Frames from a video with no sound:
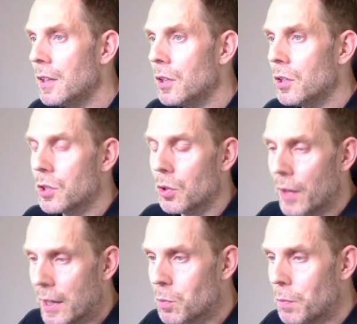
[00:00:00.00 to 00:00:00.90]
So
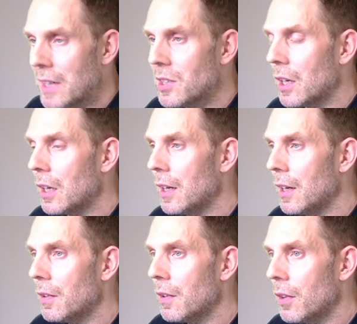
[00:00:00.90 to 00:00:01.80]
that's
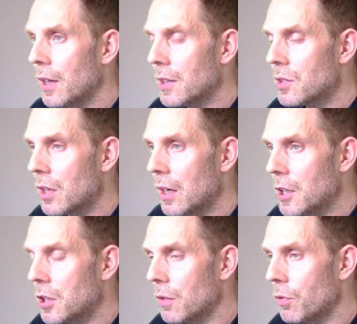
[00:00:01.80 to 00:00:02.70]
basically the
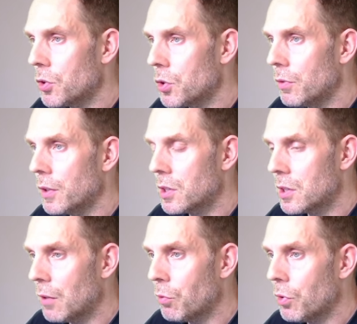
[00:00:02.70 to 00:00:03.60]
installation of the server
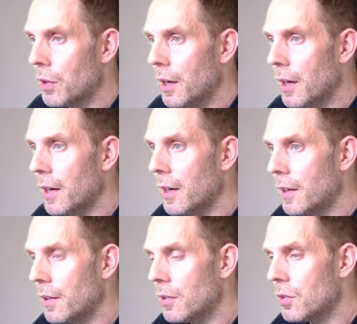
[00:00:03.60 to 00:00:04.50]
itself.
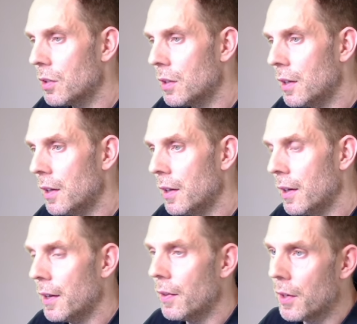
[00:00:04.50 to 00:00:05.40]
And
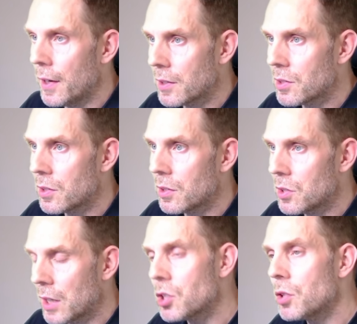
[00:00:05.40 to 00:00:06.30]
in the next
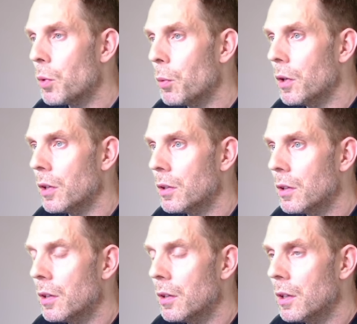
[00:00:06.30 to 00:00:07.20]
section, we will
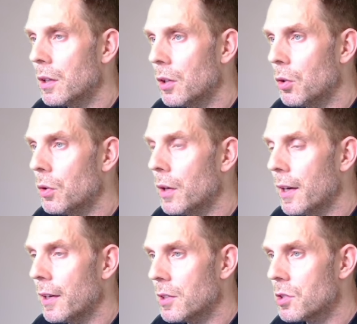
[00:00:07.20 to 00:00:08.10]
go
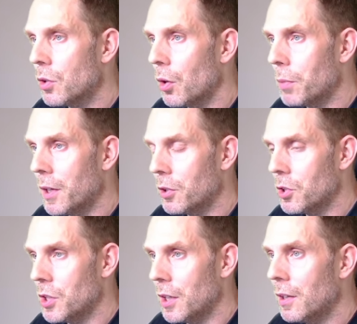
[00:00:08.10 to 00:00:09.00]
and install
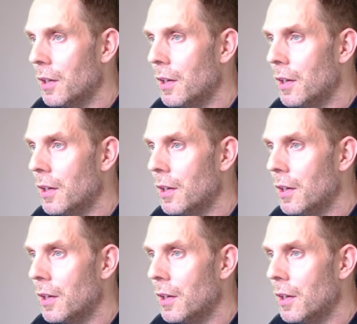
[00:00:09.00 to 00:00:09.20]
PRTG